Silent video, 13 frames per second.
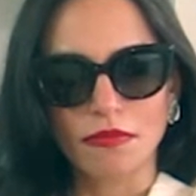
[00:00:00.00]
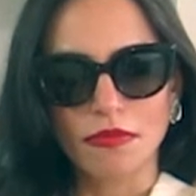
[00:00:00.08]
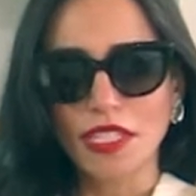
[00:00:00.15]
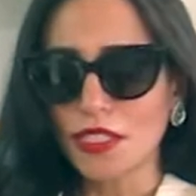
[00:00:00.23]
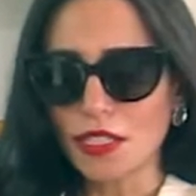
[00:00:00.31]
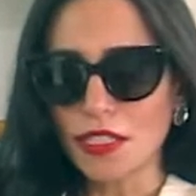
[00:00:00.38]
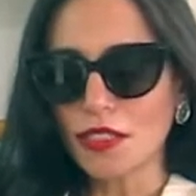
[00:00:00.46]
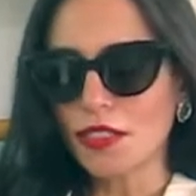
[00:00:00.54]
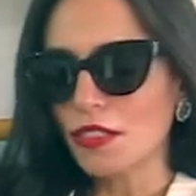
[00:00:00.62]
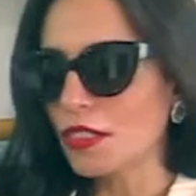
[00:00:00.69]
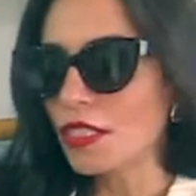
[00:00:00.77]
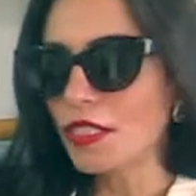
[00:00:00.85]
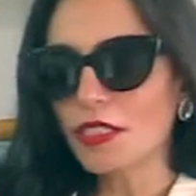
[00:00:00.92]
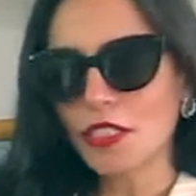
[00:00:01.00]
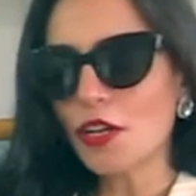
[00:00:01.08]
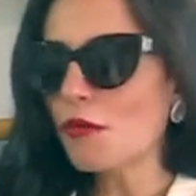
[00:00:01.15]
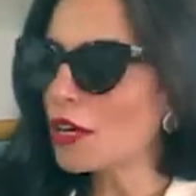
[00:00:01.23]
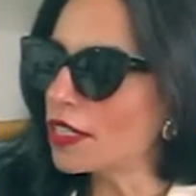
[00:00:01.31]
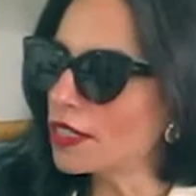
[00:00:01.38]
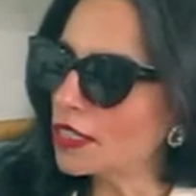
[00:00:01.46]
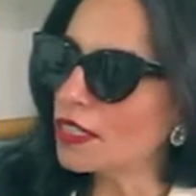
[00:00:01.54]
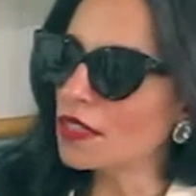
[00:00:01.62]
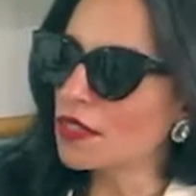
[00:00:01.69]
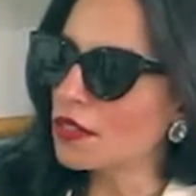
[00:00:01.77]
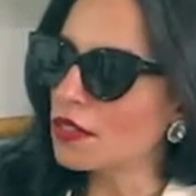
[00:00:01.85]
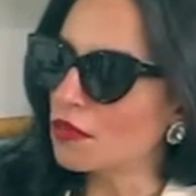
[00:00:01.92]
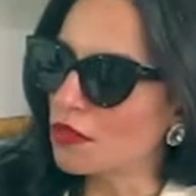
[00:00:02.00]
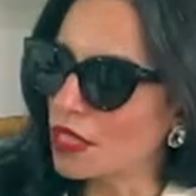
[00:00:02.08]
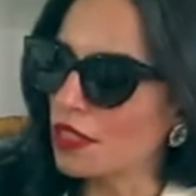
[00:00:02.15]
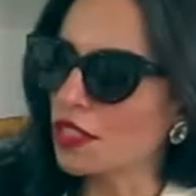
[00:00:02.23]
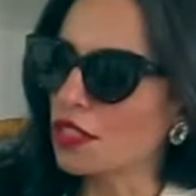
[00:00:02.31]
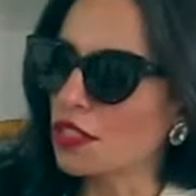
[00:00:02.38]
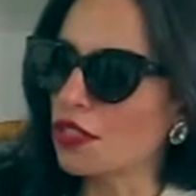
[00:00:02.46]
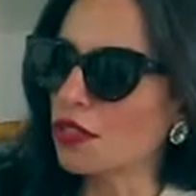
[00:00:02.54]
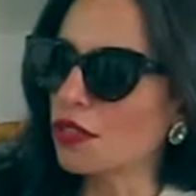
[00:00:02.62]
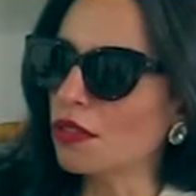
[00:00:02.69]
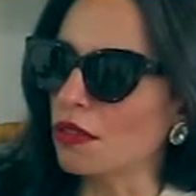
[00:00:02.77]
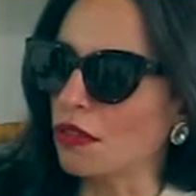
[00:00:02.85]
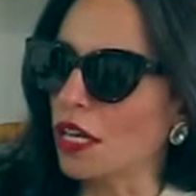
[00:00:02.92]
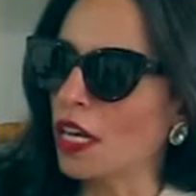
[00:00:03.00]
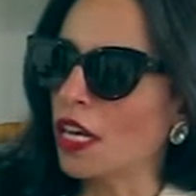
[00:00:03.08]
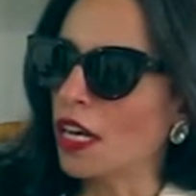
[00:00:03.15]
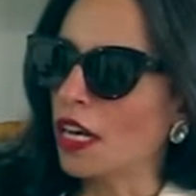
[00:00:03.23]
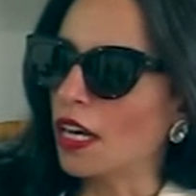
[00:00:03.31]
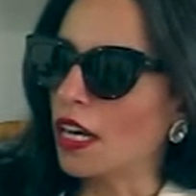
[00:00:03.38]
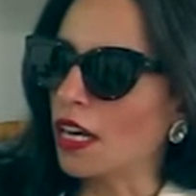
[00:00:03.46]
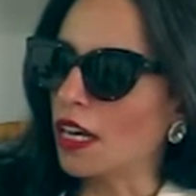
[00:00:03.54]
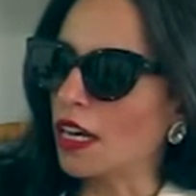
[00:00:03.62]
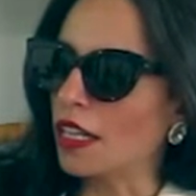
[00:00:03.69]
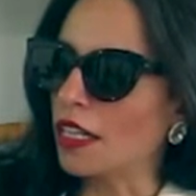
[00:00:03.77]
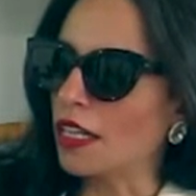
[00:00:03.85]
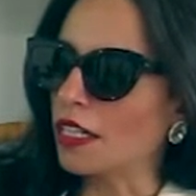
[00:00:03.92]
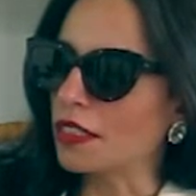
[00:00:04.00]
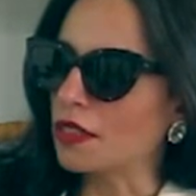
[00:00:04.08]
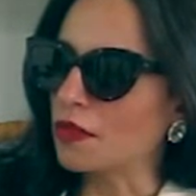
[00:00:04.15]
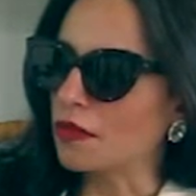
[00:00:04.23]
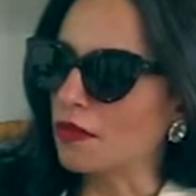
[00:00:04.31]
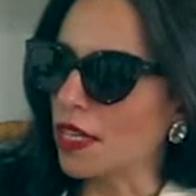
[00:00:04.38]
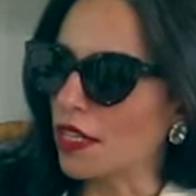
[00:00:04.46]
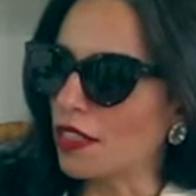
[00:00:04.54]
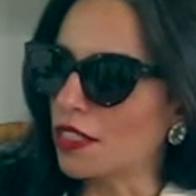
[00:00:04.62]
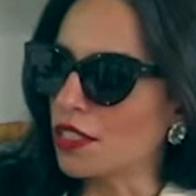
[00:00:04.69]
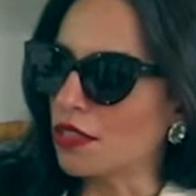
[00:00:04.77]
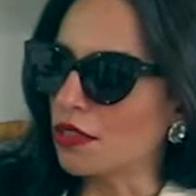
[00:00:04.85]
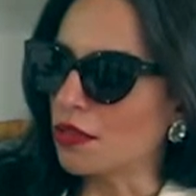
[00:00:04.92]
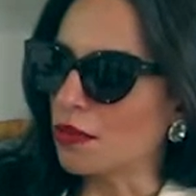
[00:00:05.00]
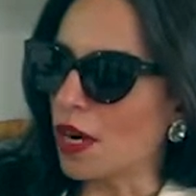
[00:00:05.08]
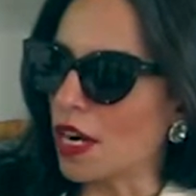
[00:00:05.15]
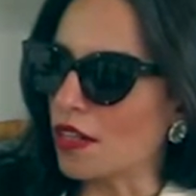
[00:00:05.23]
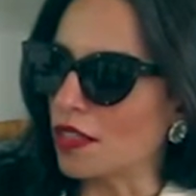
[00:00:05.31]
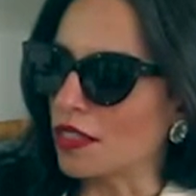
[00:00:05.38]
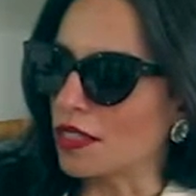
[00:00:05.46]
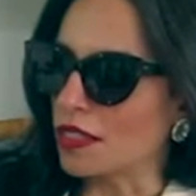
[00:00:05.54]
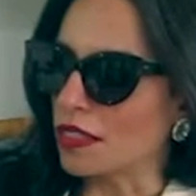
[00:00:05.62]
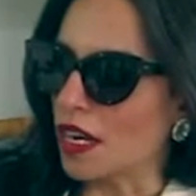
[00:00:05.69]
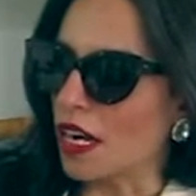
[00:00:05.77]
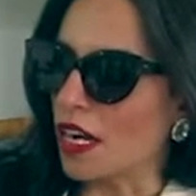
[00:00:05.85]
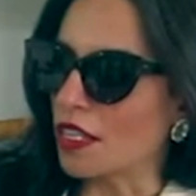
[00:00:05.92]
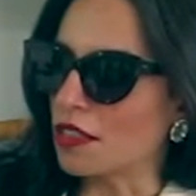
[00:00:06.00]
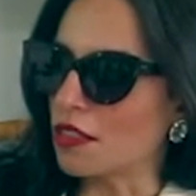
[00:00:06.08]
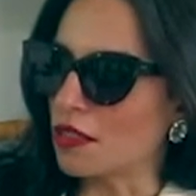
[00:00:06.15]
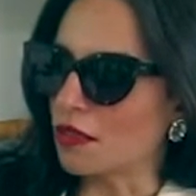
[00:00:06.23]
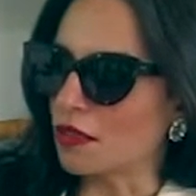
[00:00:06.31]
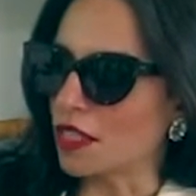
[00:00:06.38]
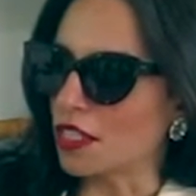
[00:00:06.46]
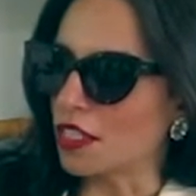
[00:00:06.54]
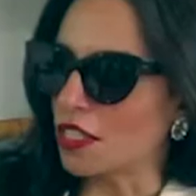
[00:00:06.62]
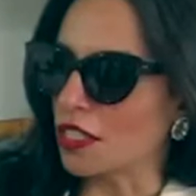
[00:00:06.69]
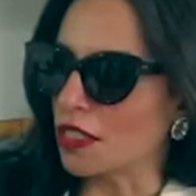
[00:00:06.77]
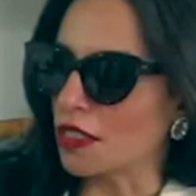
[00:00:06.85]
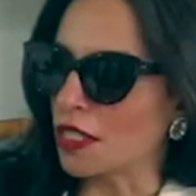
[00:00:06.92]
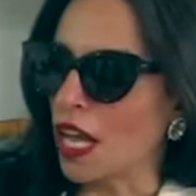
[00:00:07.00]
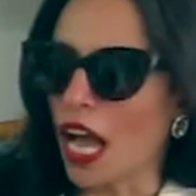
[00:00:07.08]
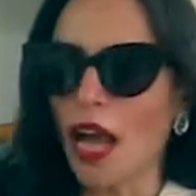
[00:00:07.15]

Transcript: This is really true. It's very true. Our desires, wishes.